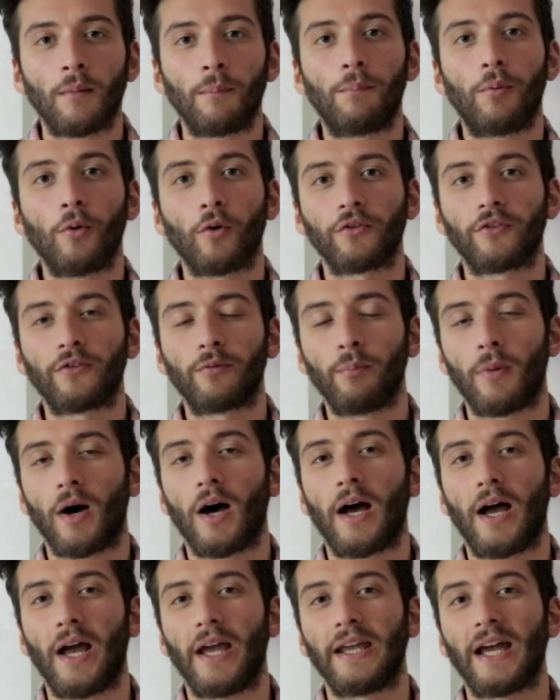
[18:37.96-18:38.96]
but
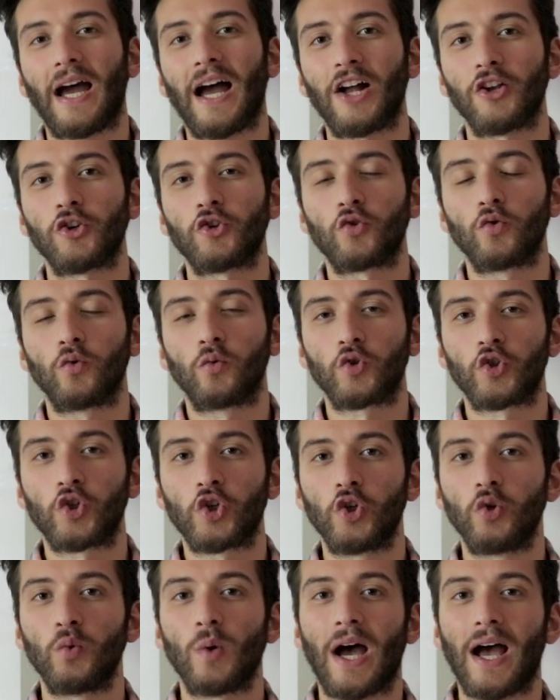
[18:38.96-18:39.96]
my actual
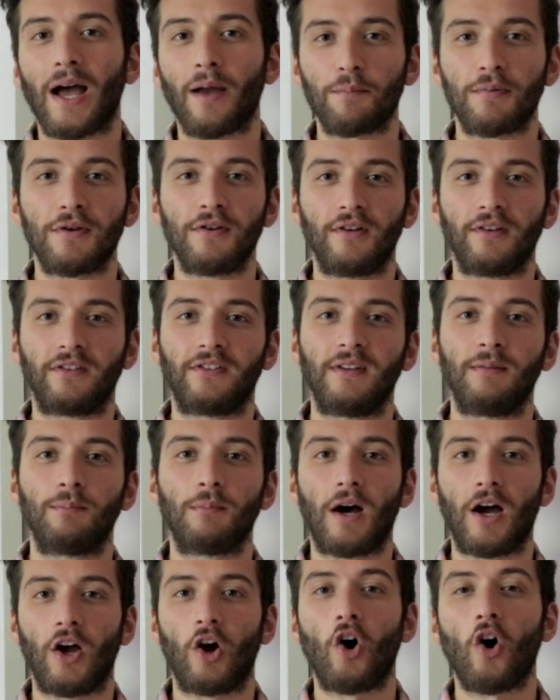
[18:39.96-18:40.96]
true happiness in
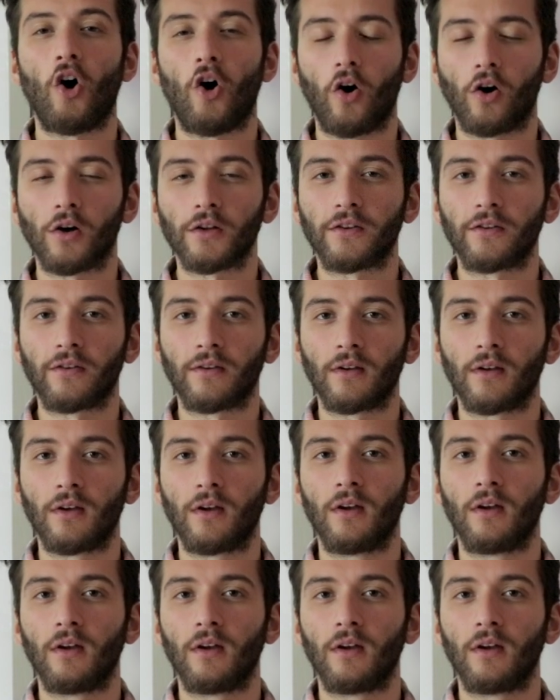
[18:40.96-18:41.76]
my heart